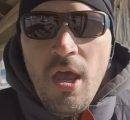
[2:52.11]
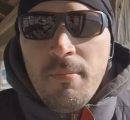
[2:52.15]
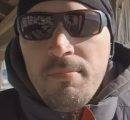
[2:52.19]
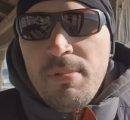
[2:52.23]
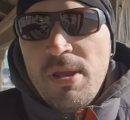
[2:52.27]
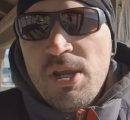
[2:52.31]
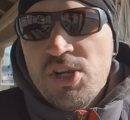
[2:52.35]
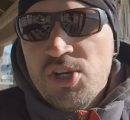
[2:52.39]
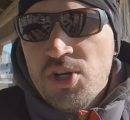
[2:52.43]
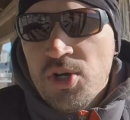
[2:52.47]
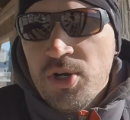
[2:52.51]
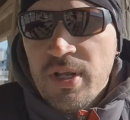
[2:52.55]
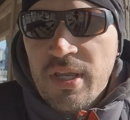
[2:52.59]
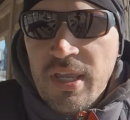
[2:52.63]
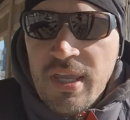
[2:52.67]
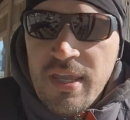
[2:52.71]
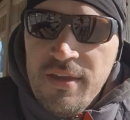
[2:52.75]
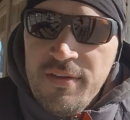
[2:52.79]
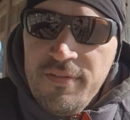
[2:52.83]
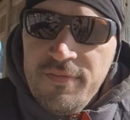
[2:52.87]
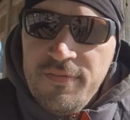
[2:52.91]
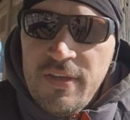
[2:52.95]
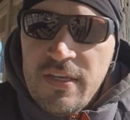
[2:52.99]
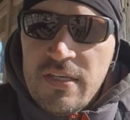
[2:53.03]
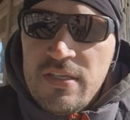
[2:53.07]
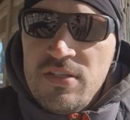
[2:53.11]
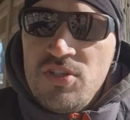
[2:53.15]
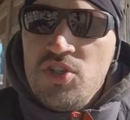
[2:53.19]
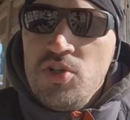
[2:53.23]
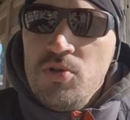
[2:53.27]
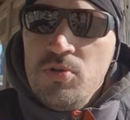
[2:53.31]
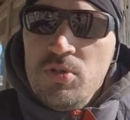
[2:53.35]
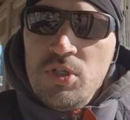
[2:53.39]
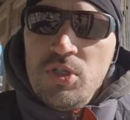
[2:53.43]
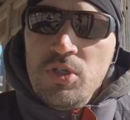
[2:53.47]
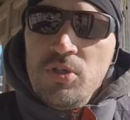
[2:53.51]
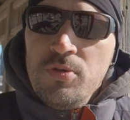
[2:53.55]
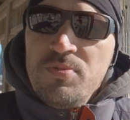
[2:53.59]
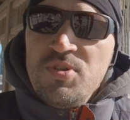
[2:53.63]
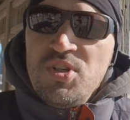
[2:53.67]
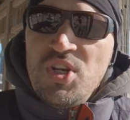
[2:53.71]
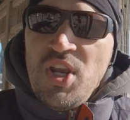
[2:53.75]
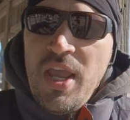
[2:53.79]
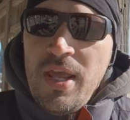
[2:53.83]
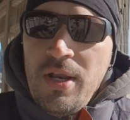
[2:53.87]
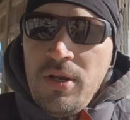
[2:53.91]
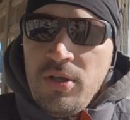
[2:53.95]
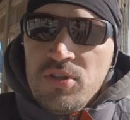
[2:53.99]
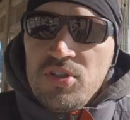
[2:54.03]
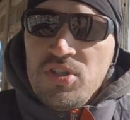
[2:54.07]
be sure to give his YouTube
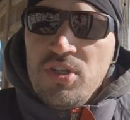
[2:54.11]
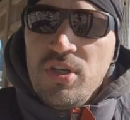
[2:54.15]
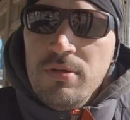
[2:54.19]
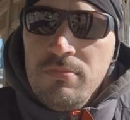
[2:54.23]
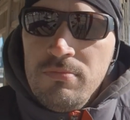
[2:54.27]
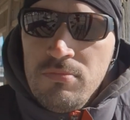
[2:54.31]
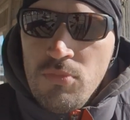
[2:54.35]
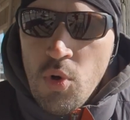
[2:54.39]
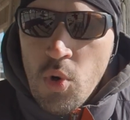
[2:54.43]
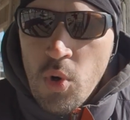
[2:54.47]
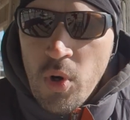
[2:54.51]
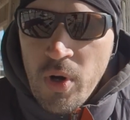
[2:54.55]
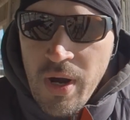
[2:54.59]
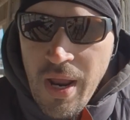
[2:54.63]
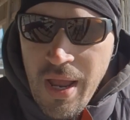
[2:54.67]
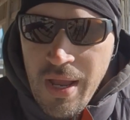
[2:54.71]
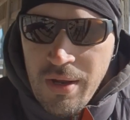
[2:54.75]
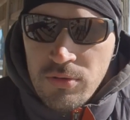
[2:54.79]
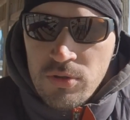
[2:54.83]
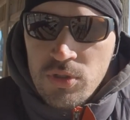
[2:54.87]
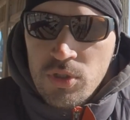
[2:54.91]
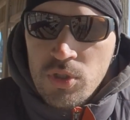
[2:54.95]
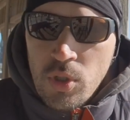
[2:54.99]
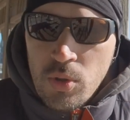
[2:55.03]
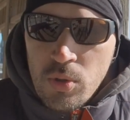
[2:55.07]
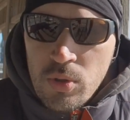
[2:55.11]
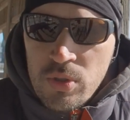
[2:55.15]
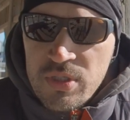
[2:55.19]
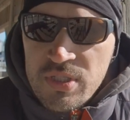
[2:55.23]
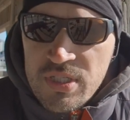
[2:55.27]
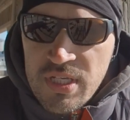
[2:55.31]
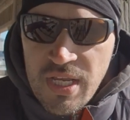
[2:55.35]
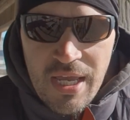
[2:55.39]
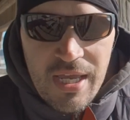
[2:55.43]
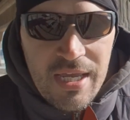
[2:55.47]
channel, Tim Moore Outdoors,